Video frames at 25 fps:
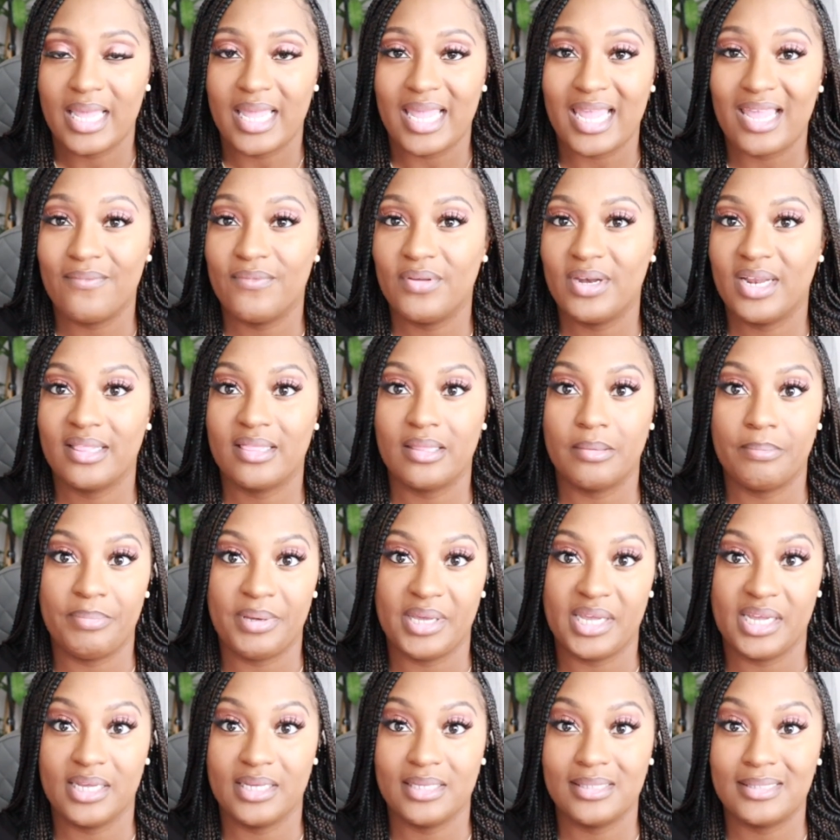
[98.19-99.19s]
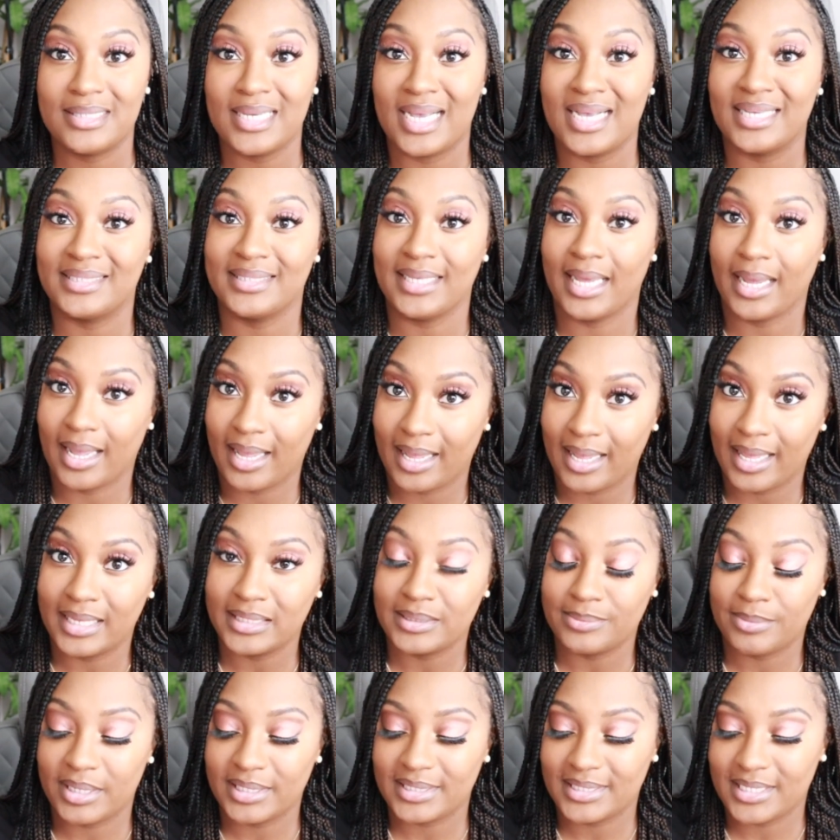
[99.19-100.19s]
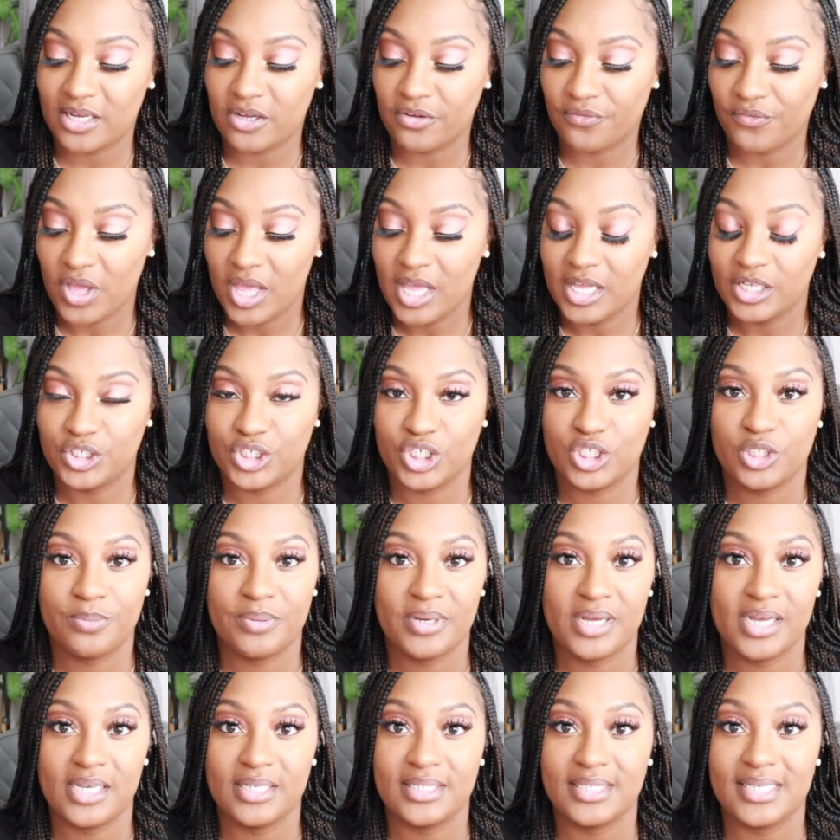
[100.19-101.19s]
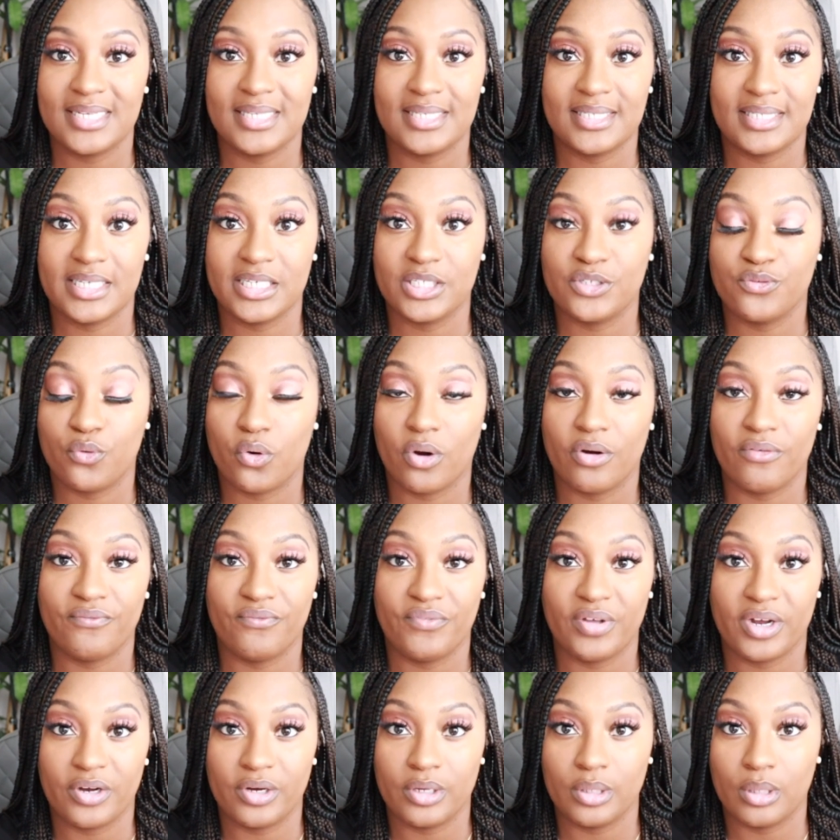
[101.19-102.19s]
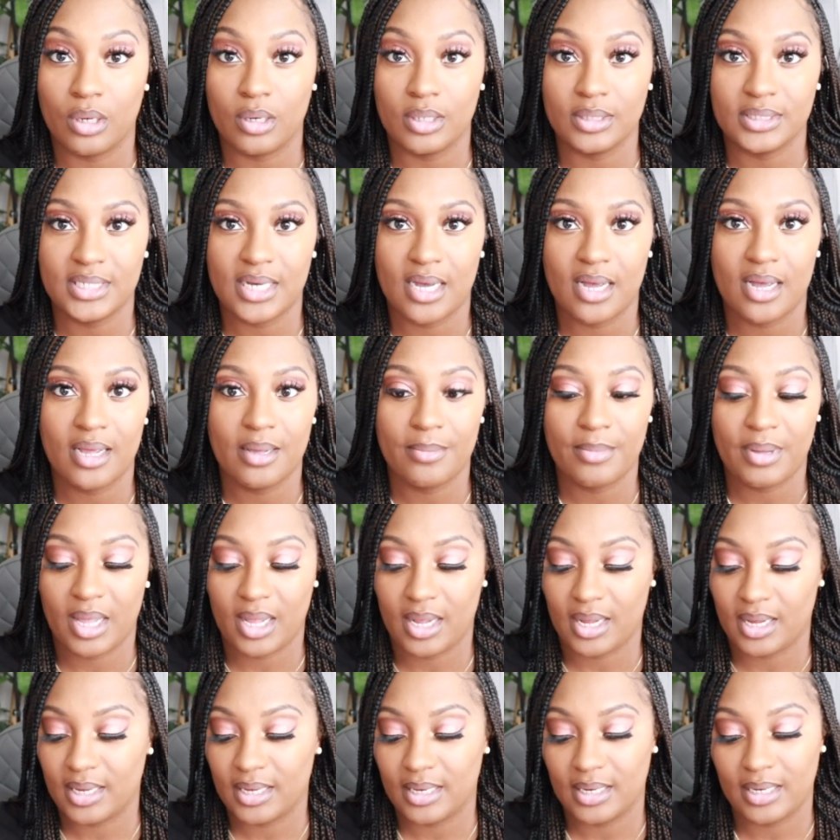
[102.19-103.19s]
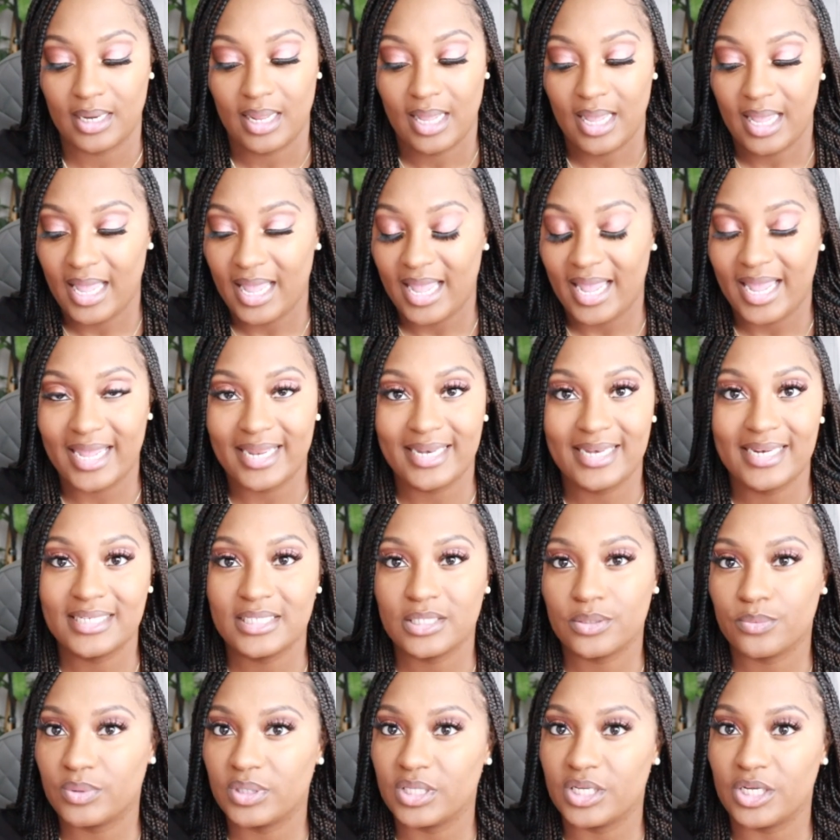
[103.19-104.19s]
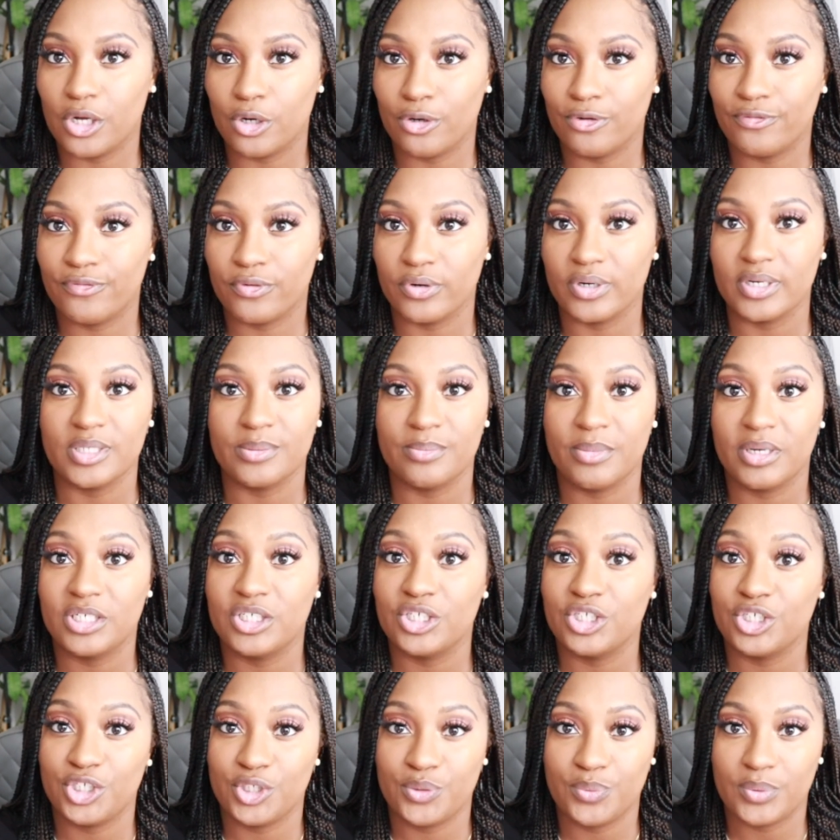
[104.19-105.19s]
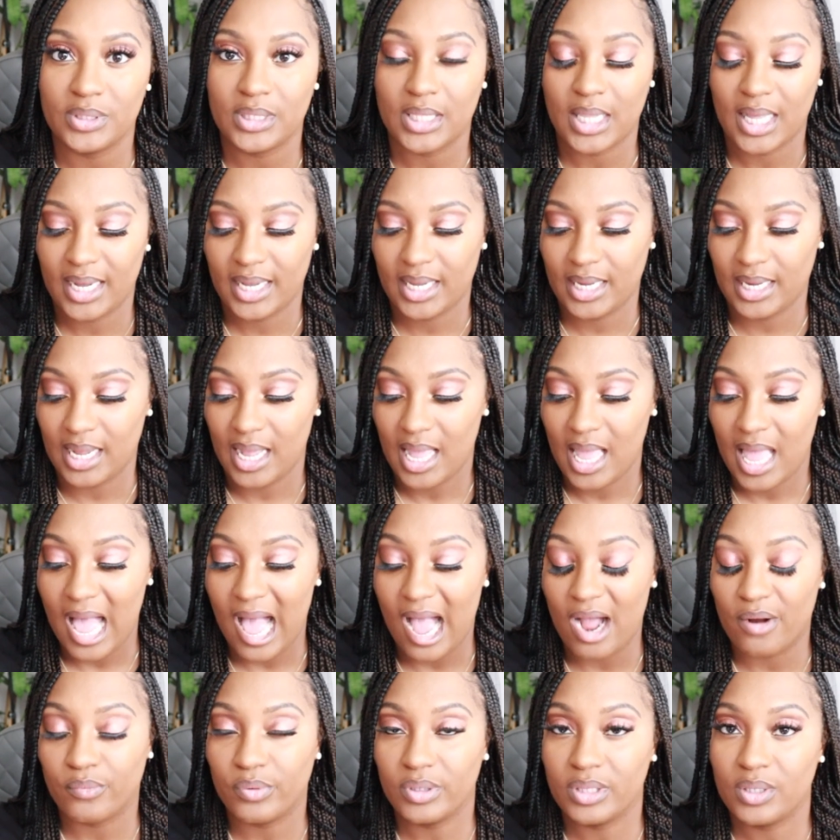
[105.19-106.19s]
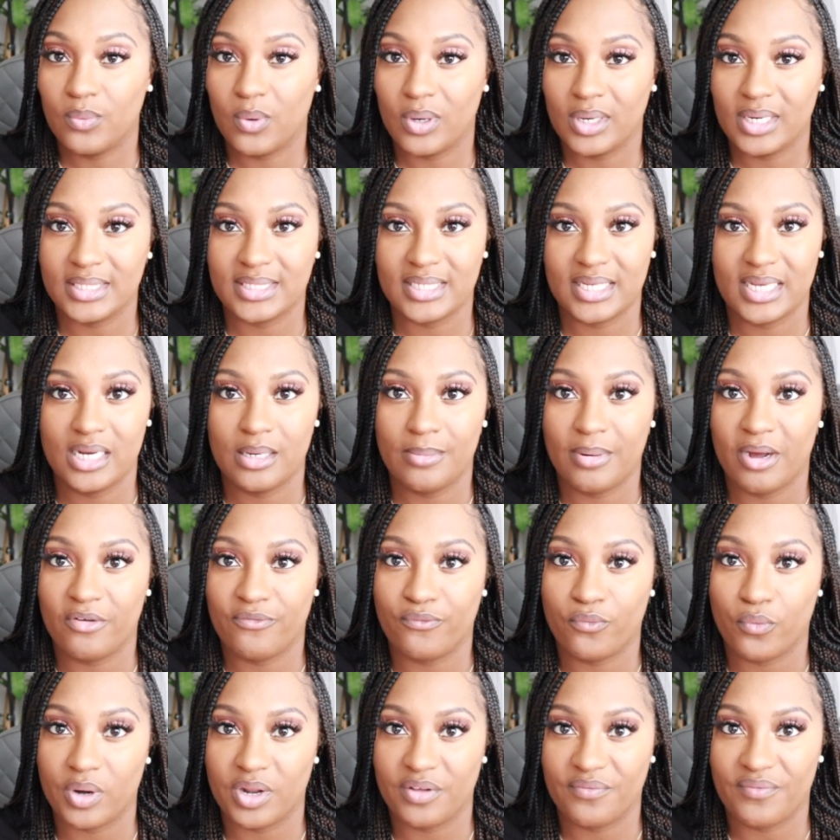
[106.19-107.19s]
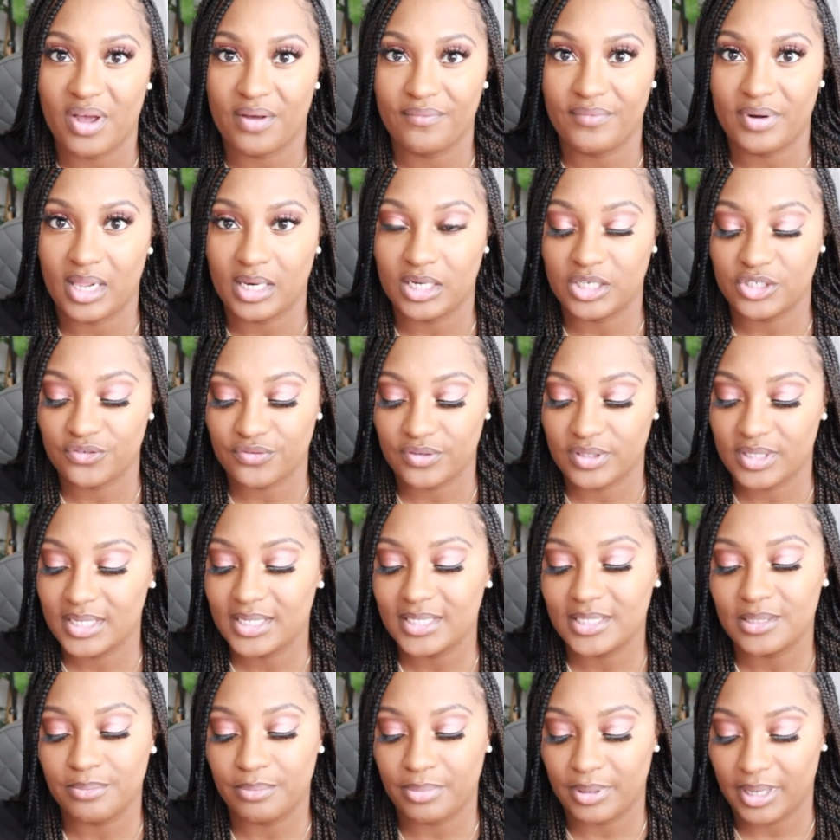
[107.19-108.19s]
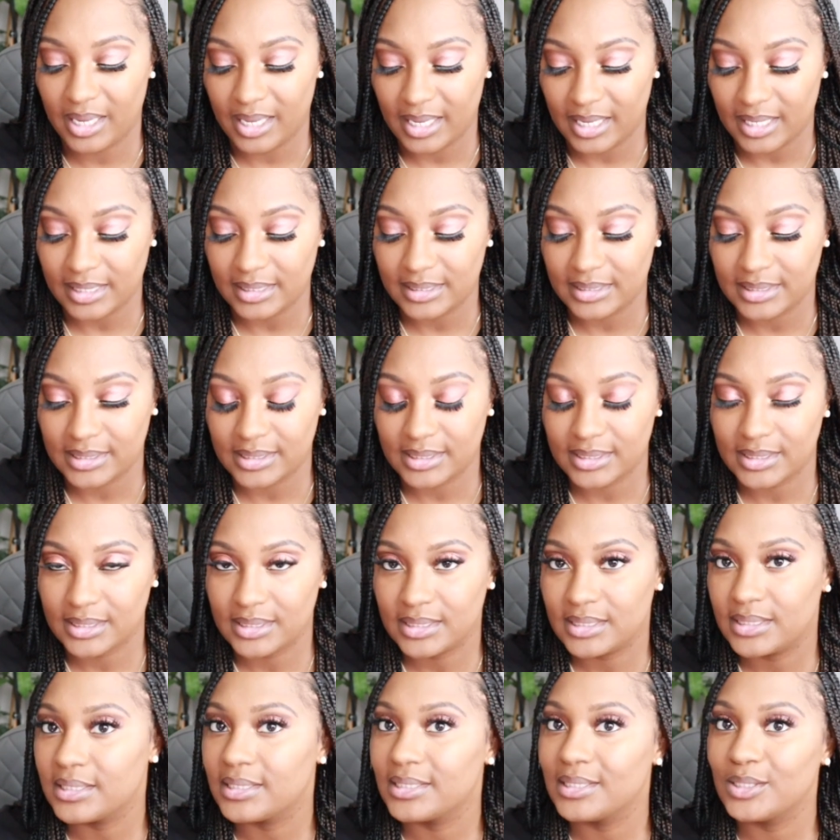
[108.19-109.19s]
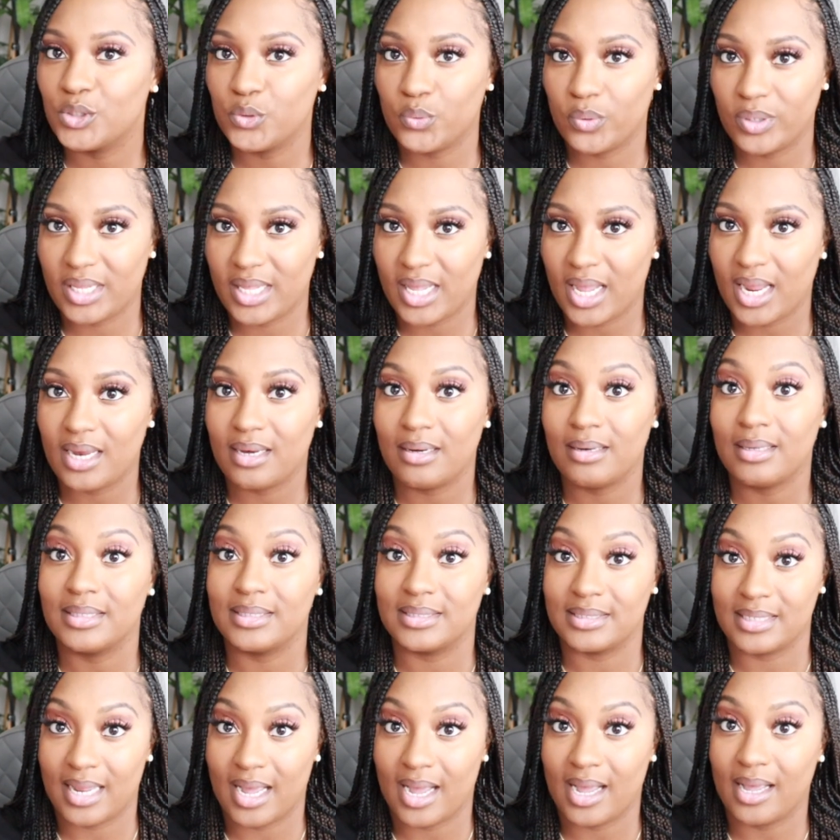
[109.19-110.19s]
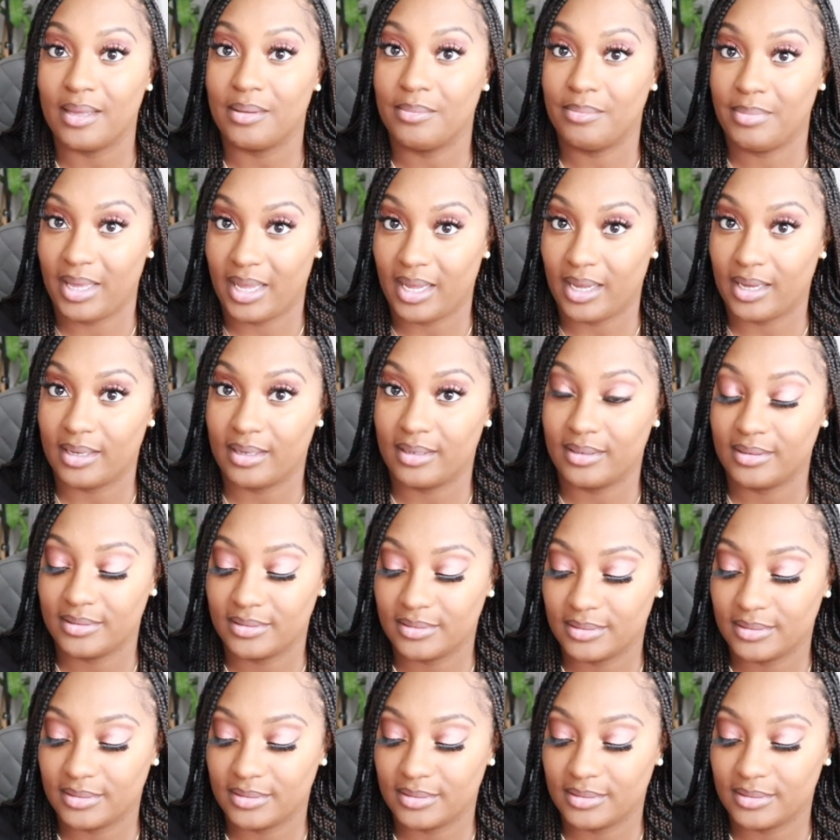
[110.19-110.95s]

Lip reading: Even at the bins, I second guess myself just because it sits for a very long time and it doesn't really go for as much as you would like. I really wanted to get about $45 for this, but 28 is not bad.